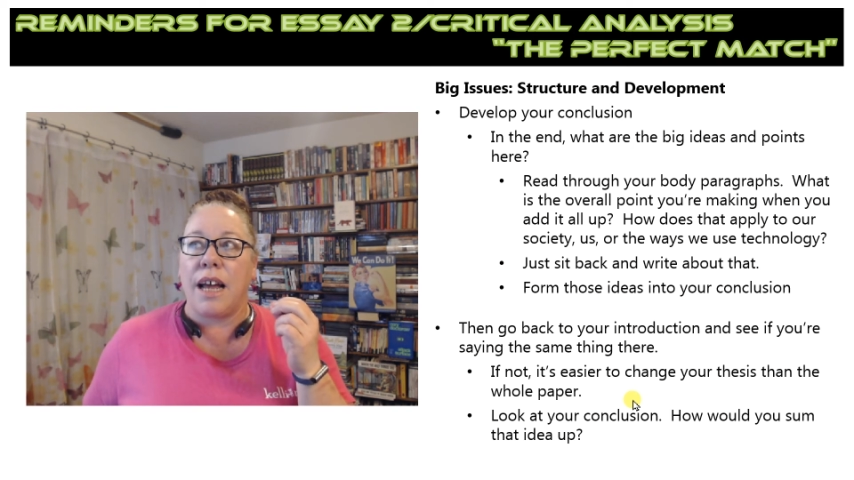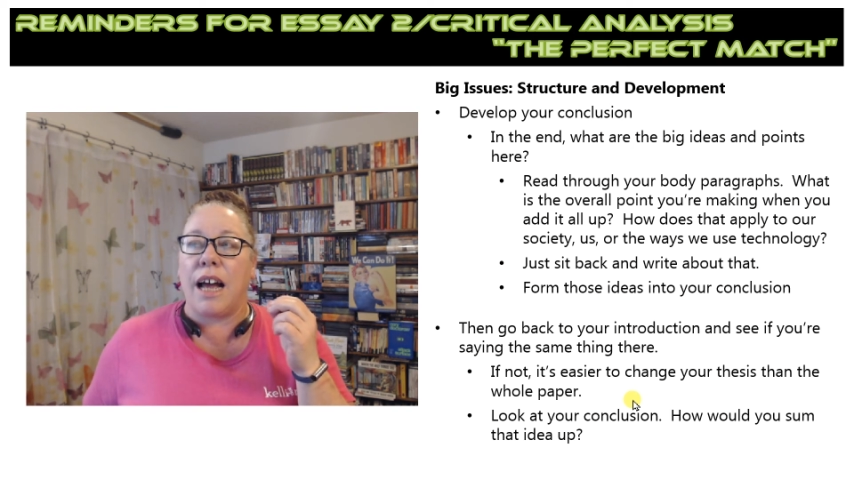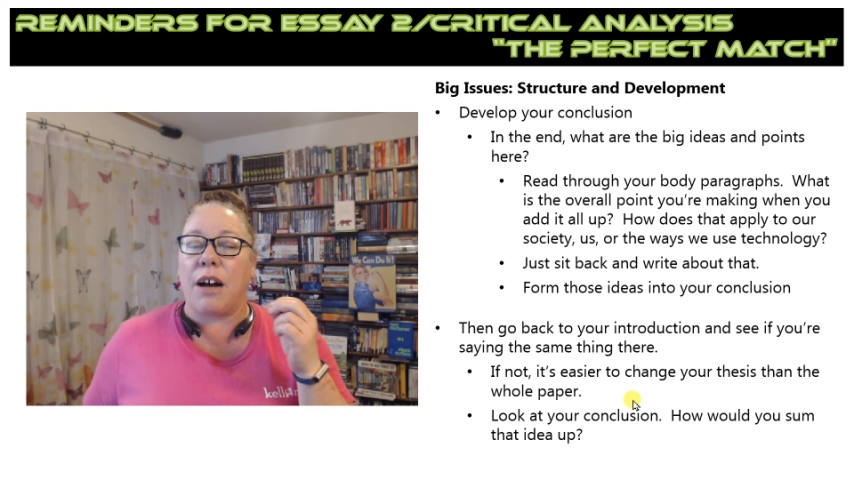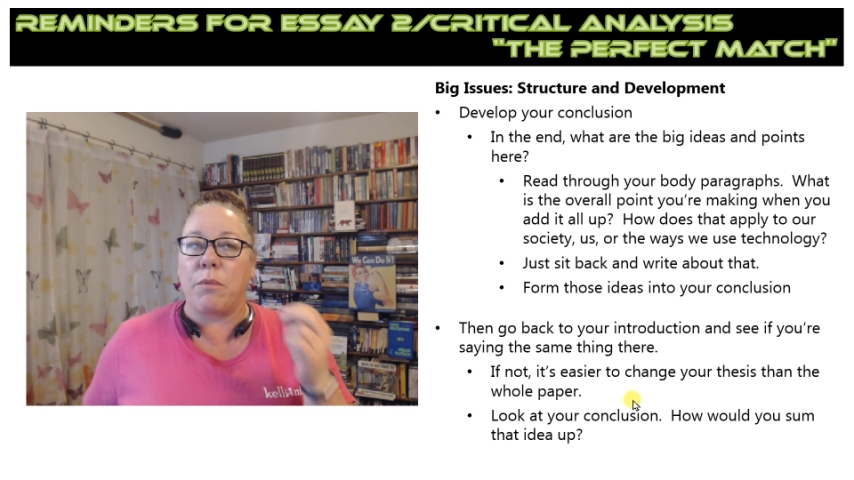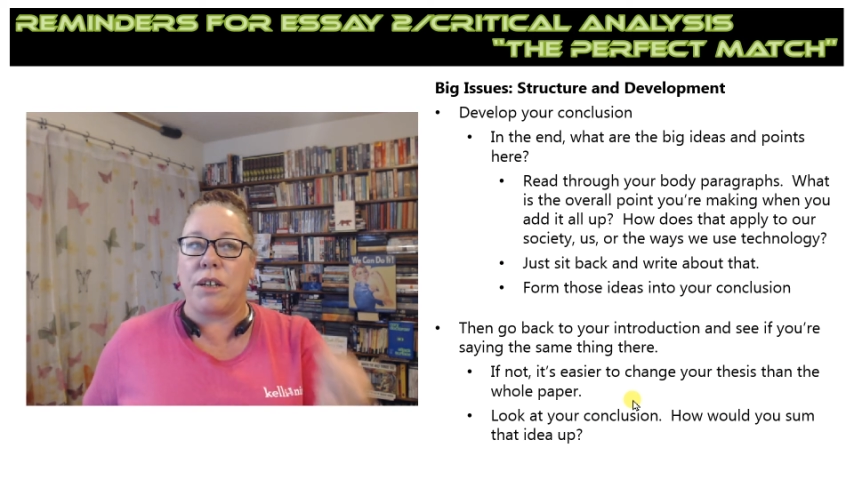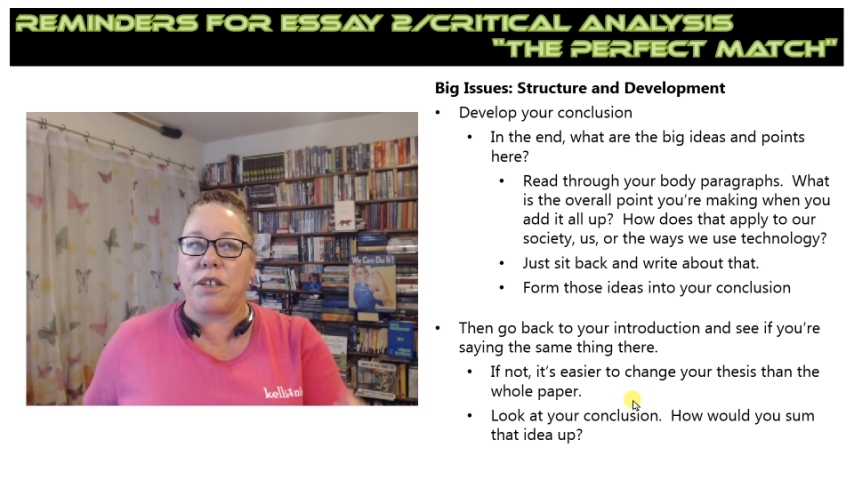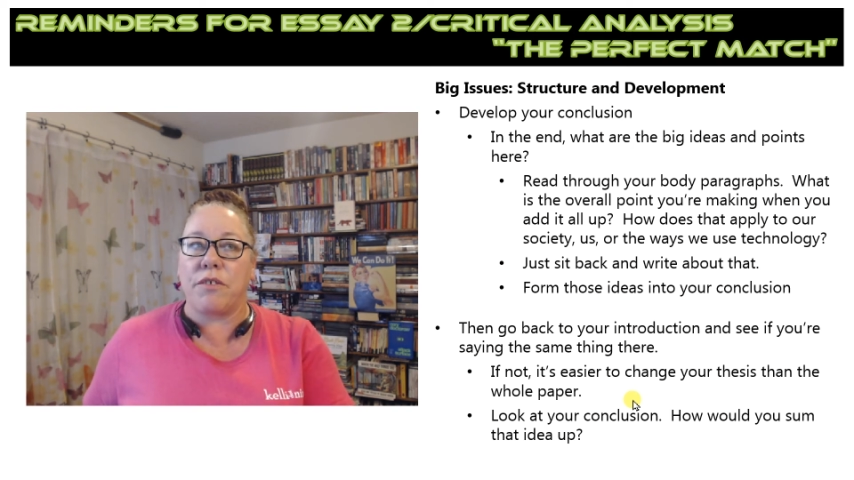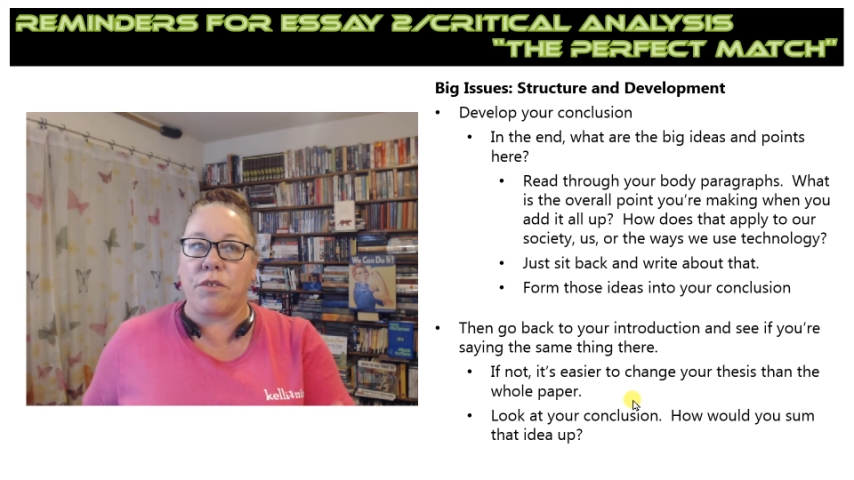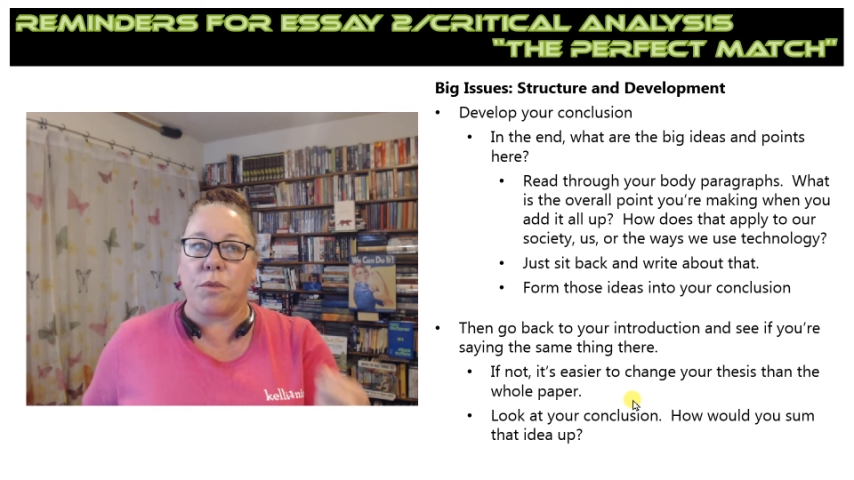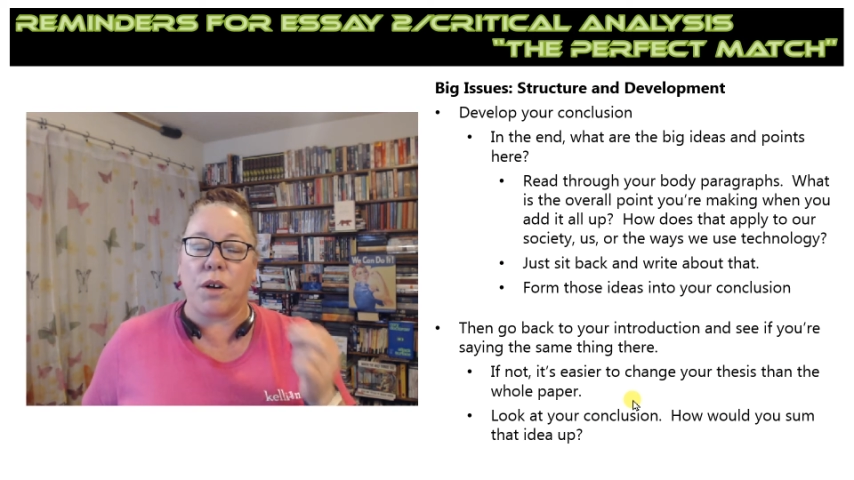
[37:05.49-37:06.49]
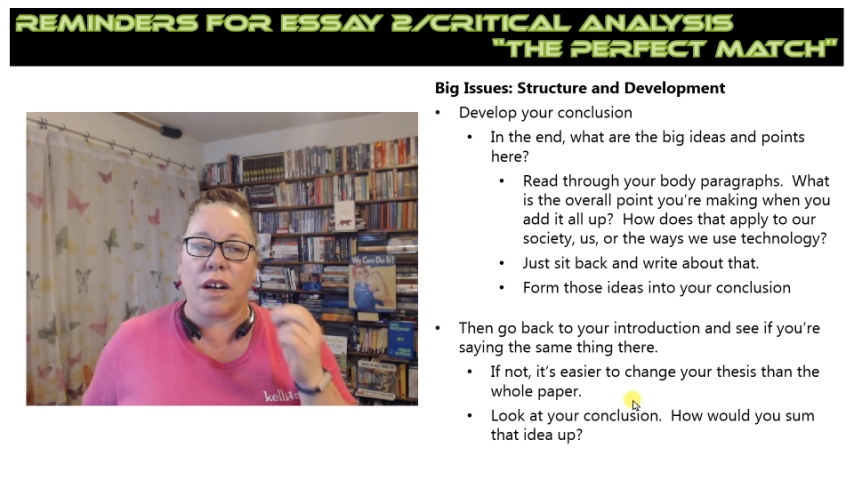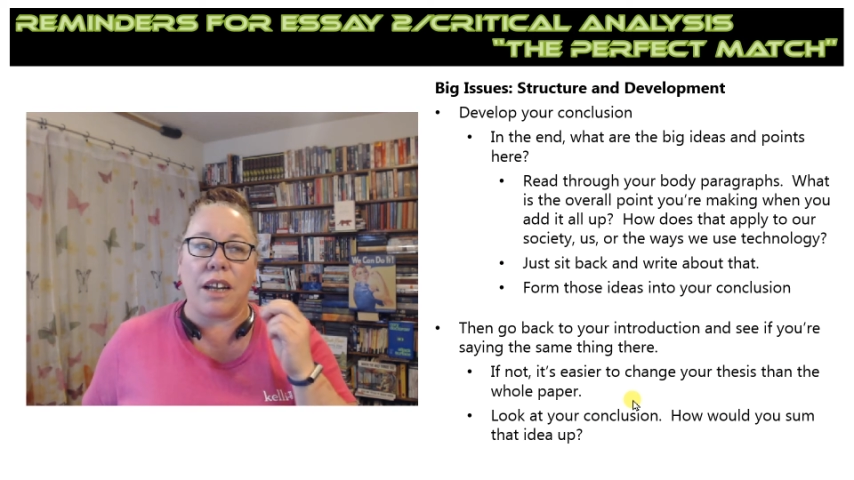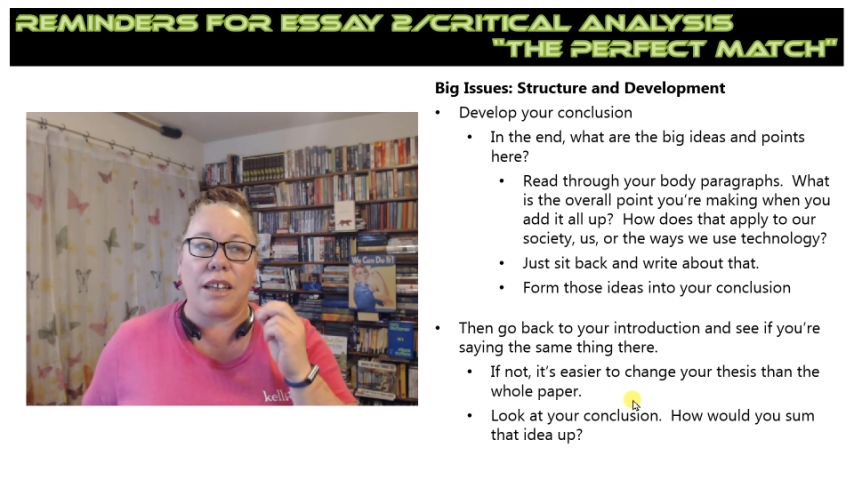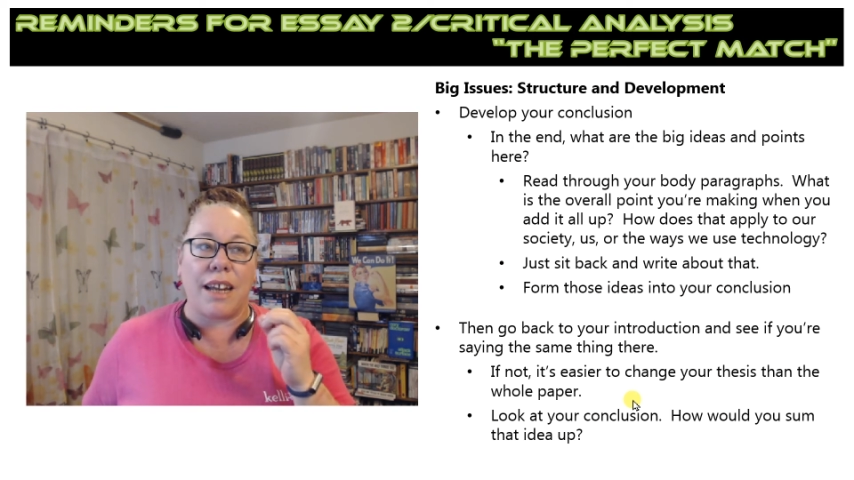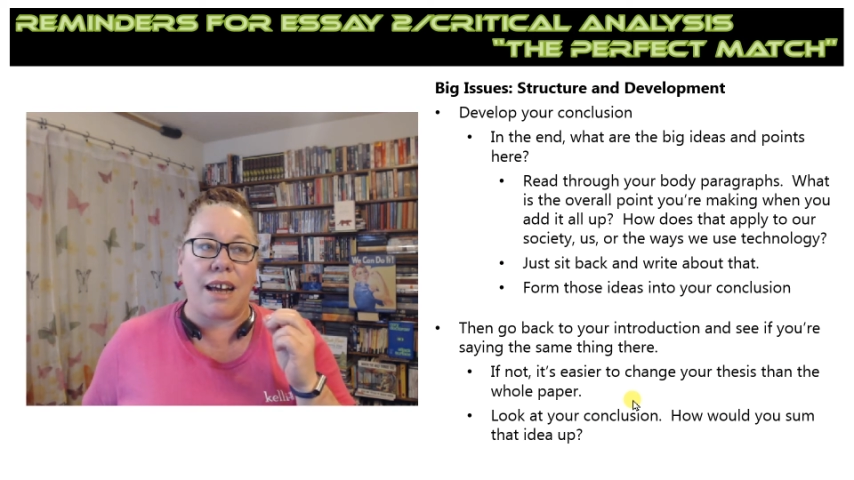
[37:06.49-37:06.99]
How much of it we're going to
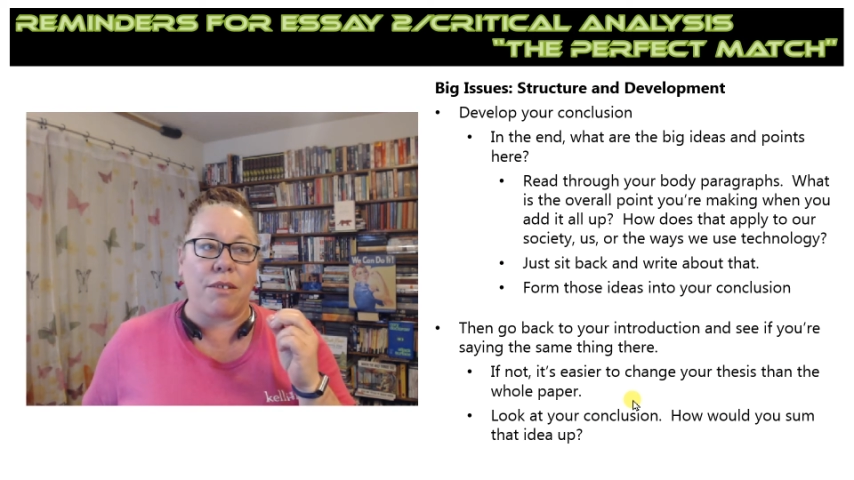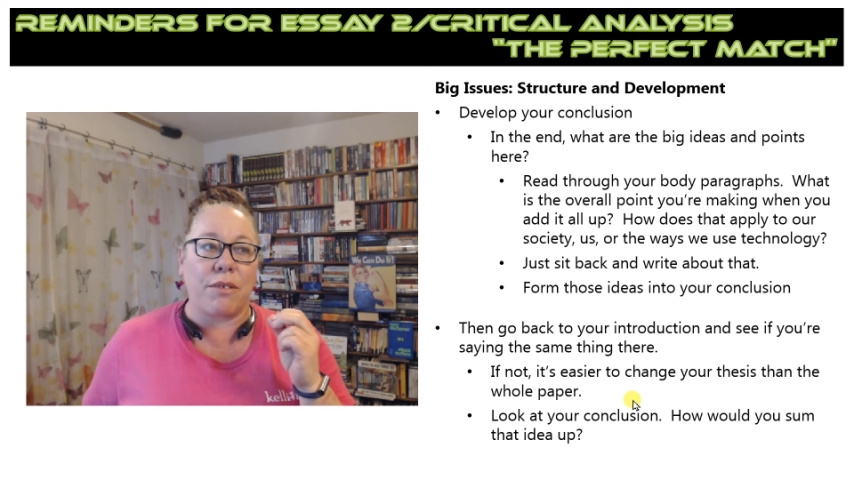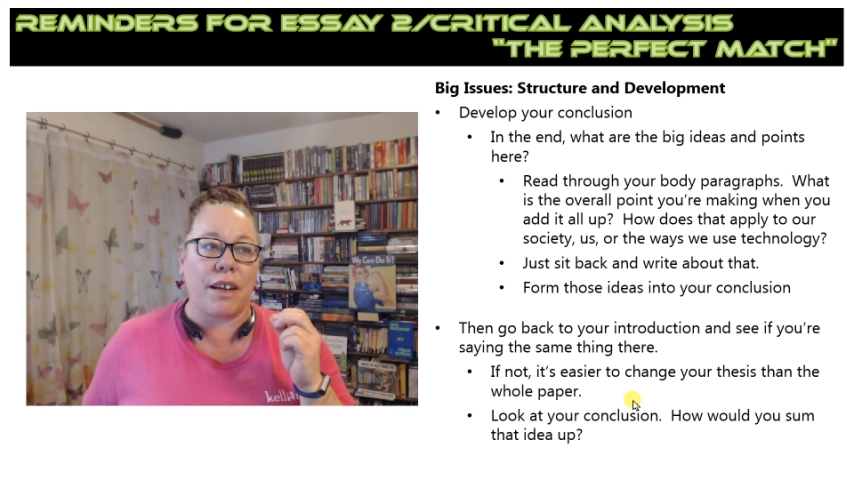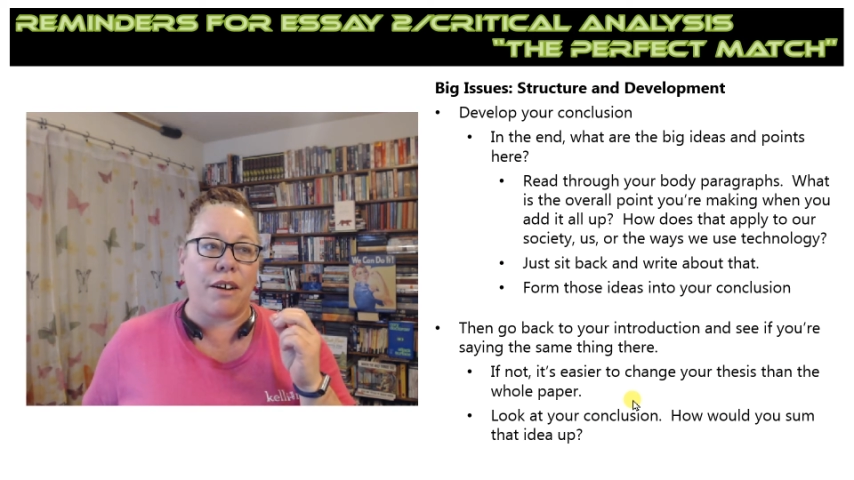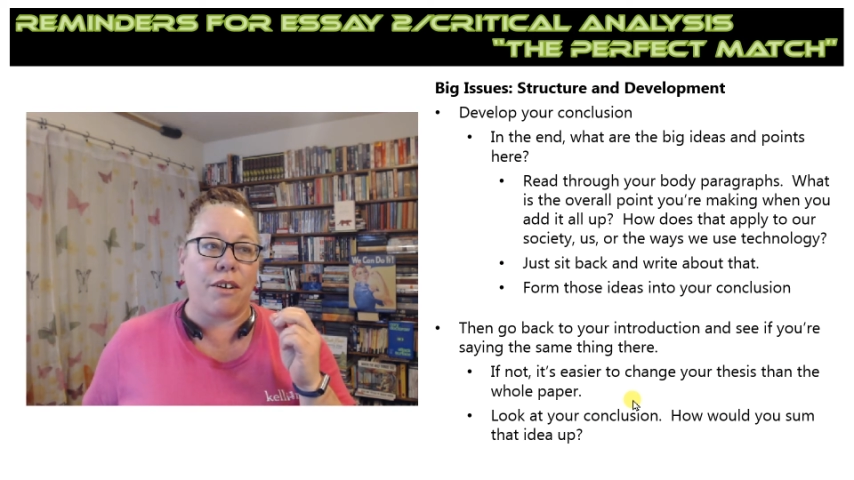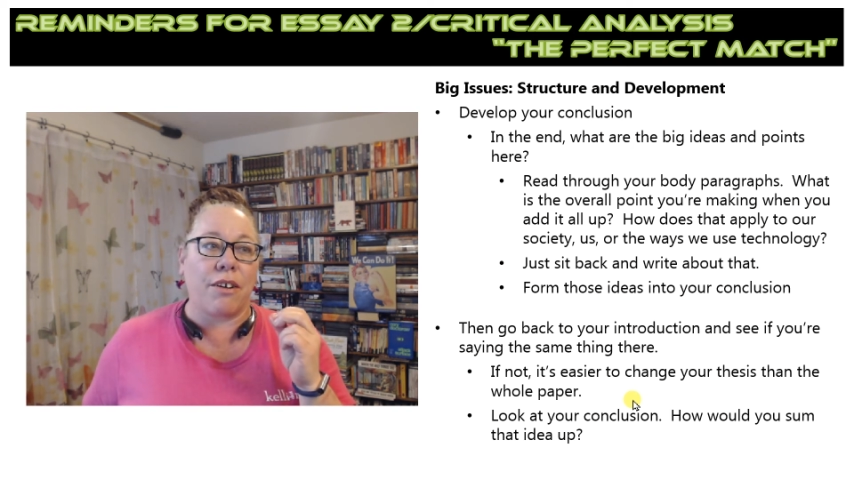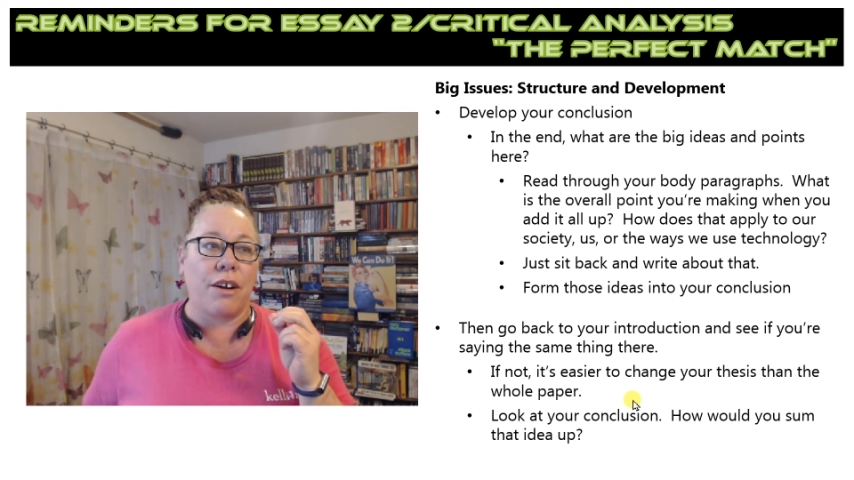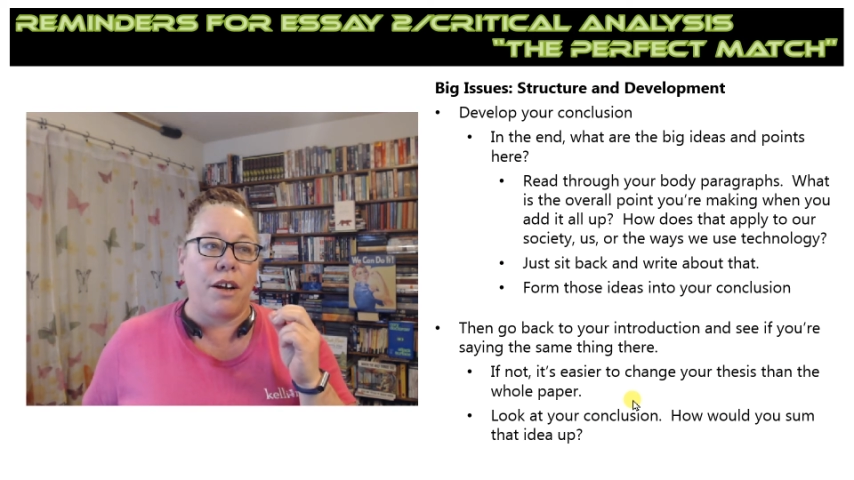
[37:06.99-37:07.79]
let out there?